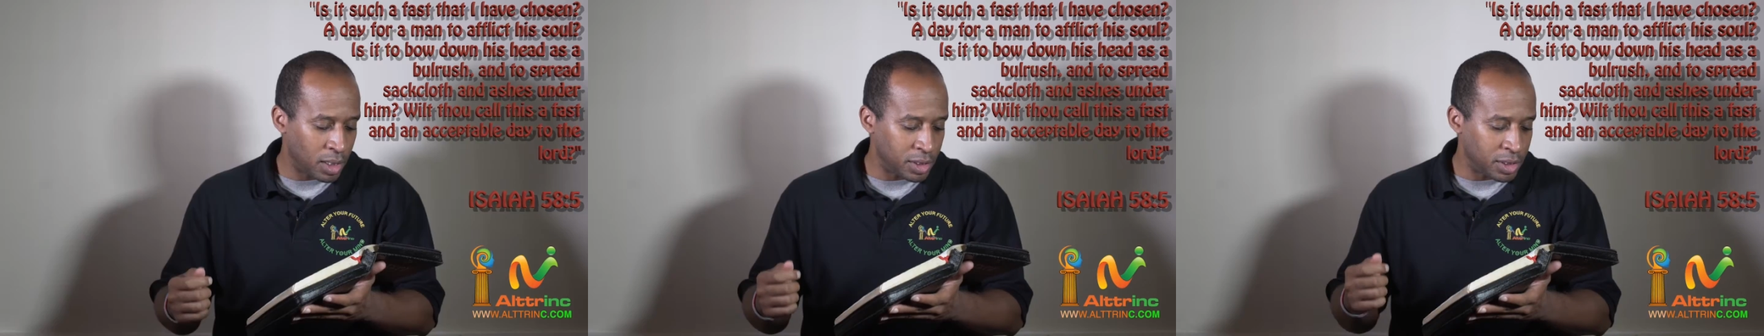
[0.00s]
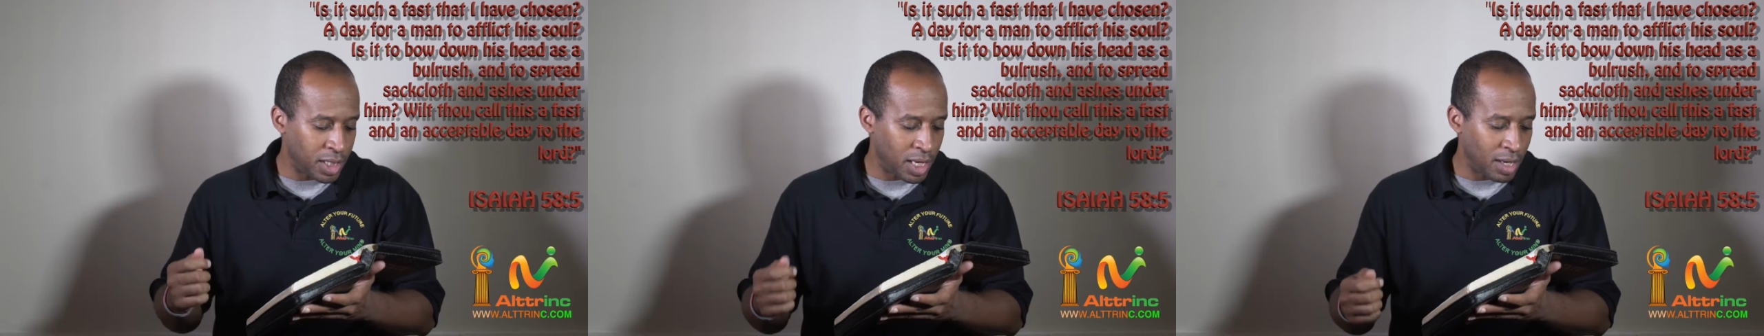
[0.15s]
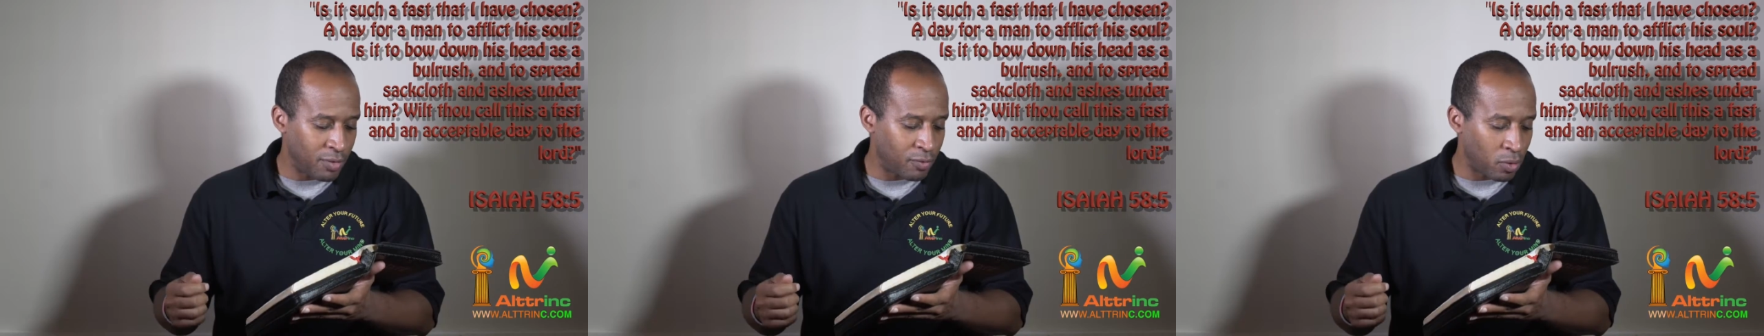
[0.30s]
a
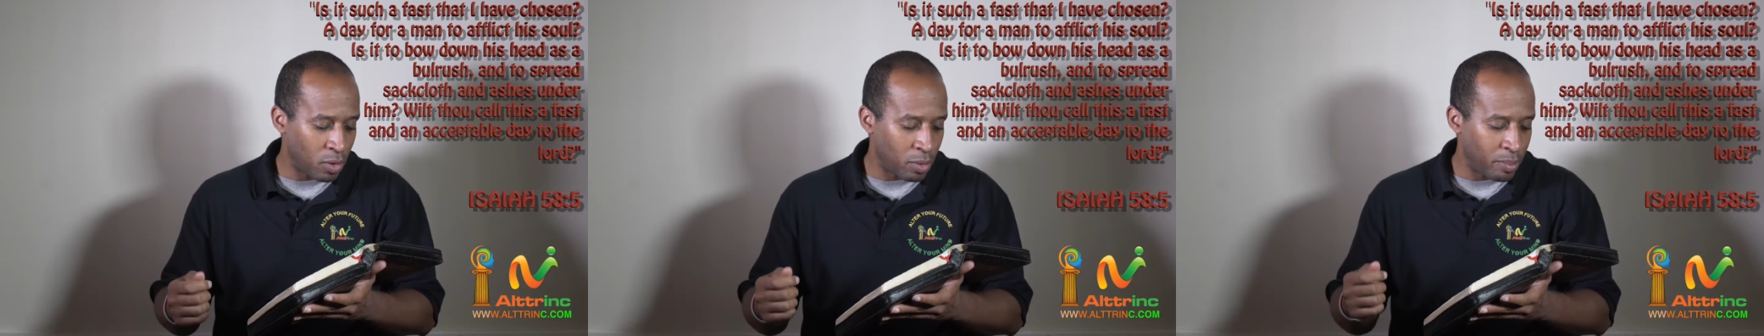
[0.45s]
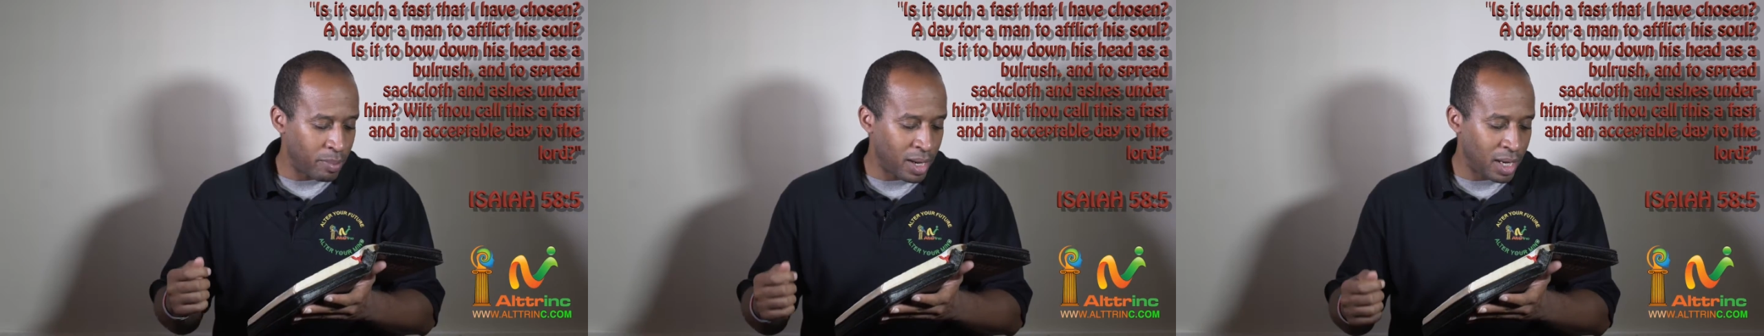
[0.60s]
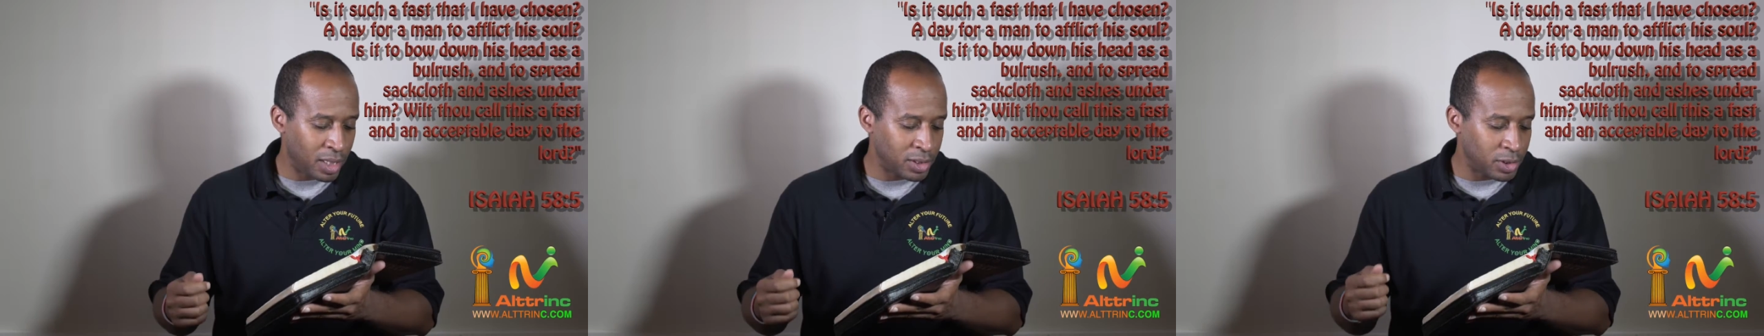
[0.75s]
day for a
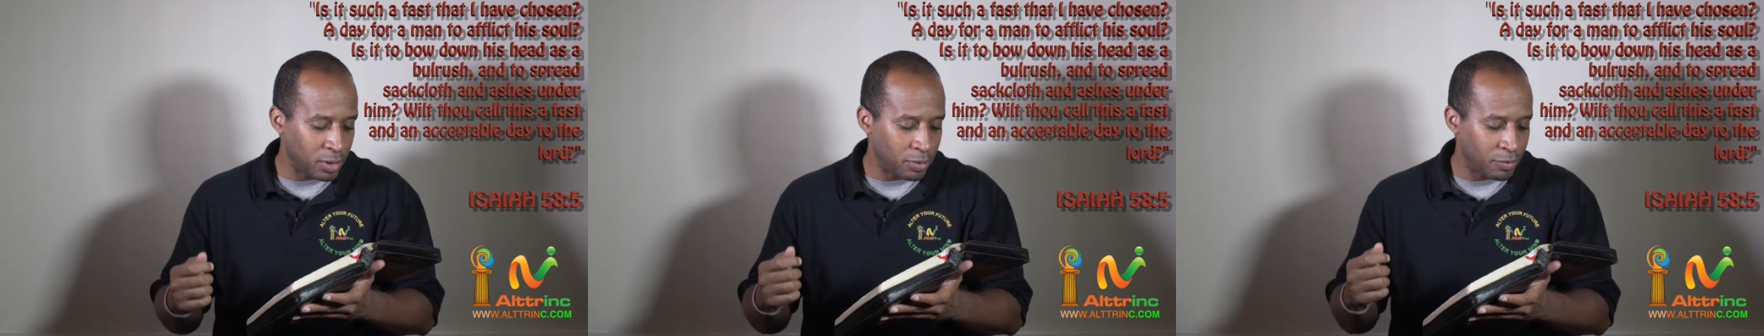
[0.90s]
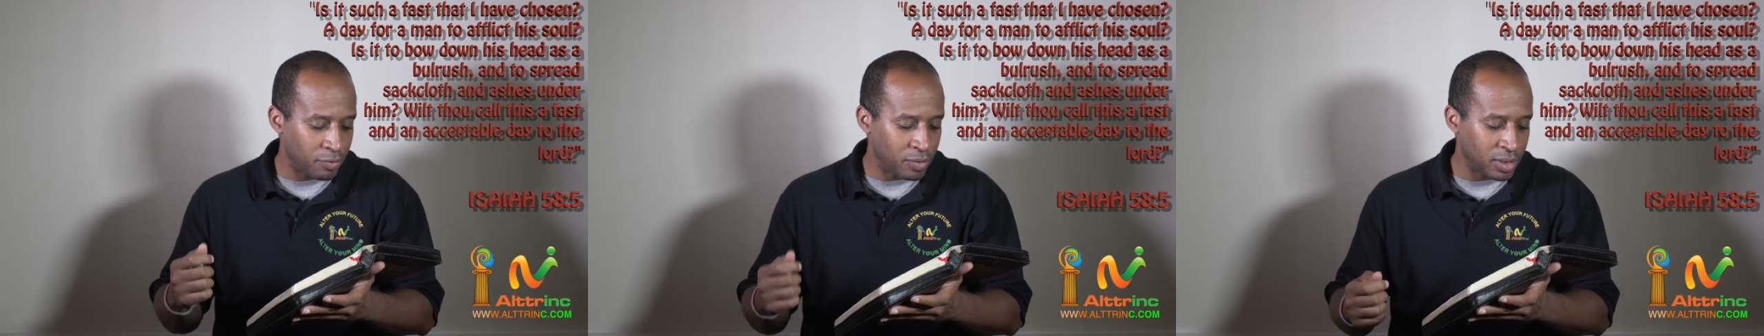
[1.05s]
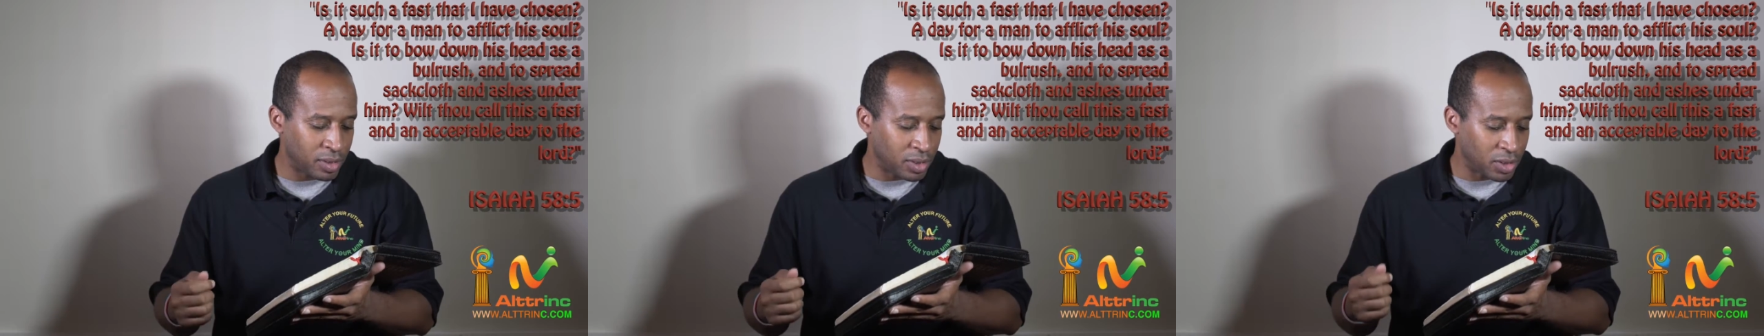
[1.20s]
man to
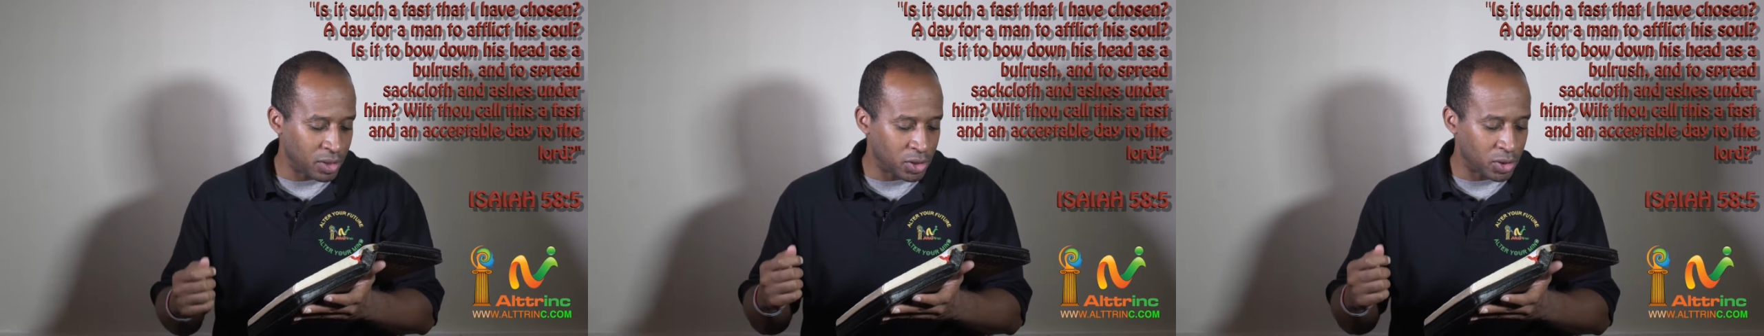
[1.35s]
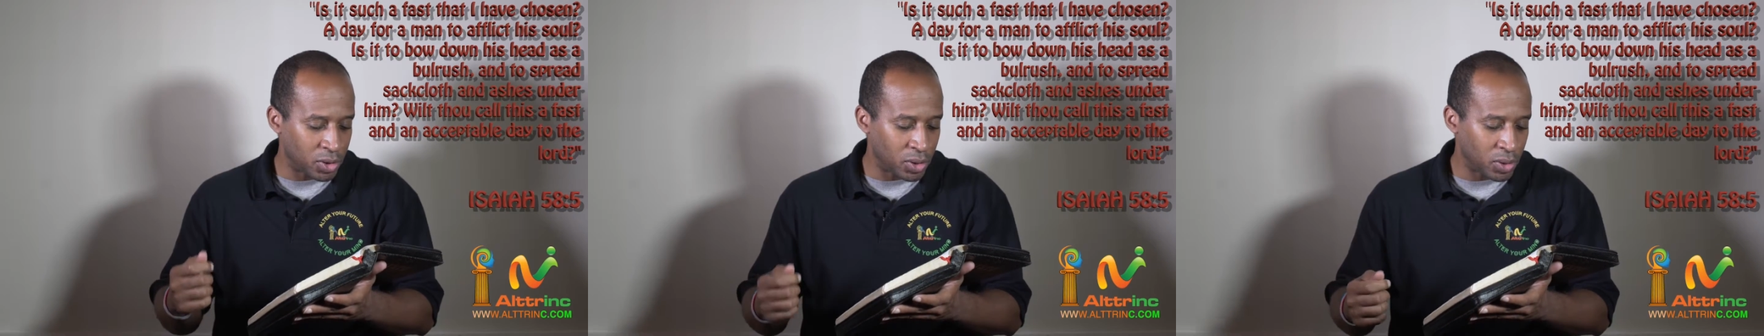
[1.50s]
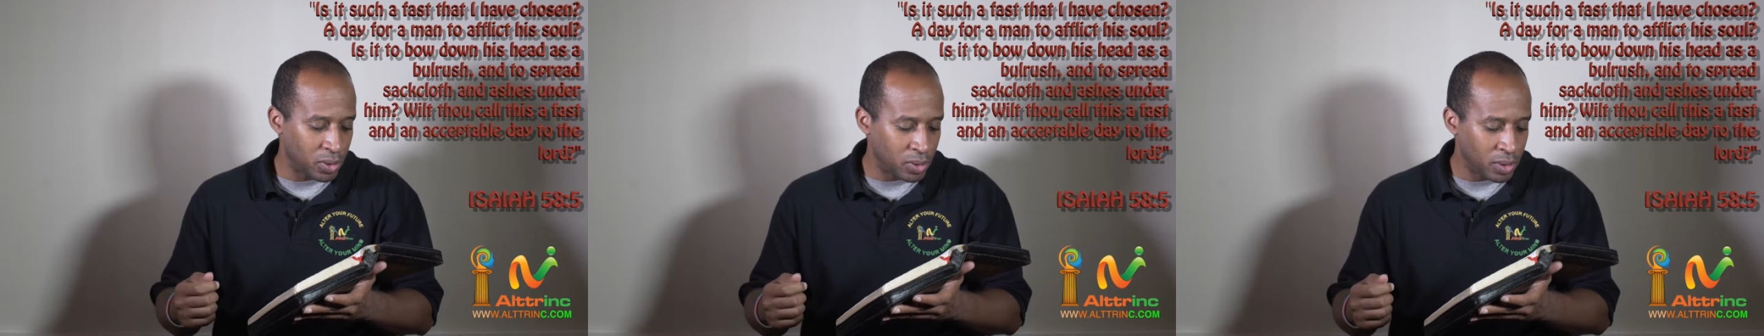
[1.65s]
afflict his
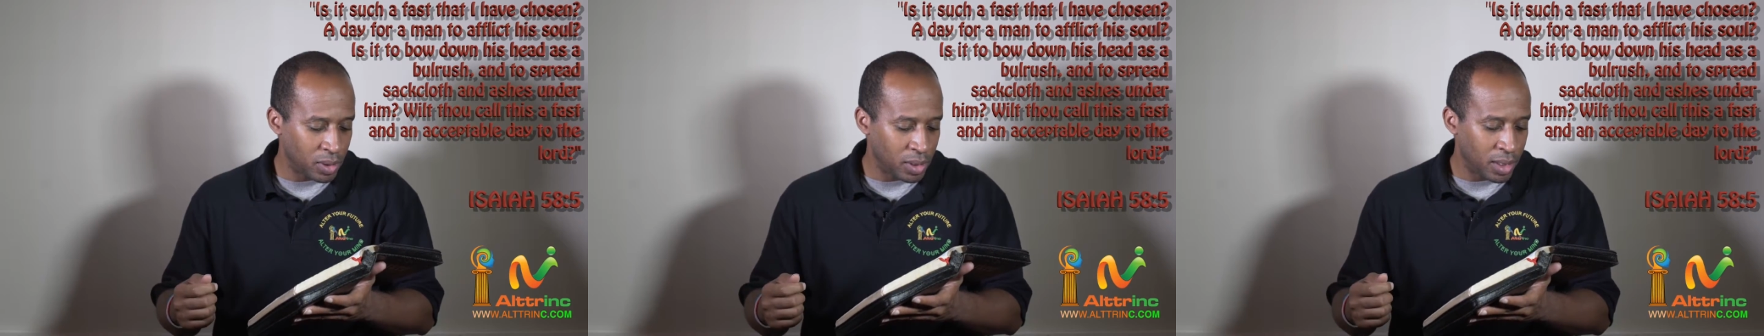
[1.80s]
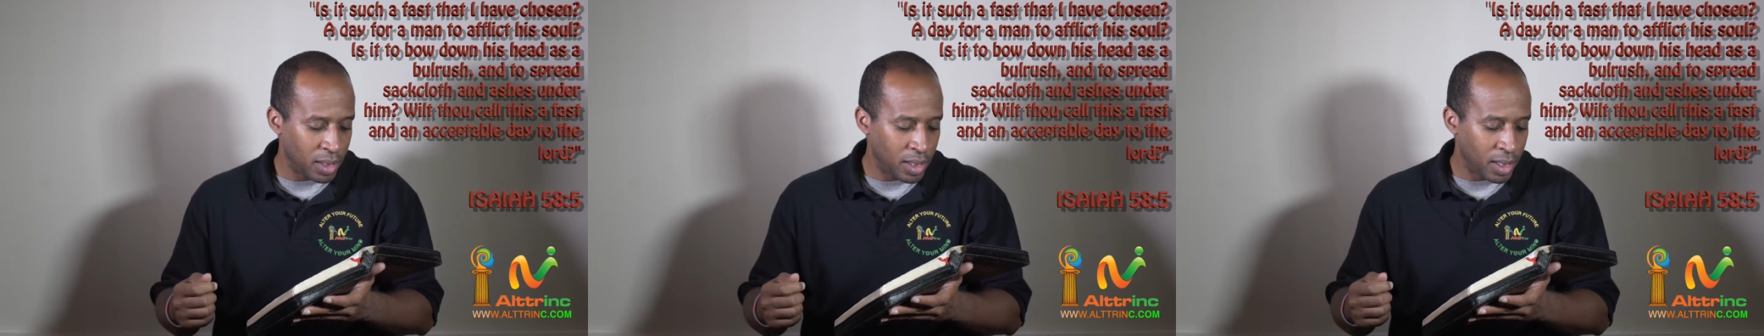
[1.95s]
soul?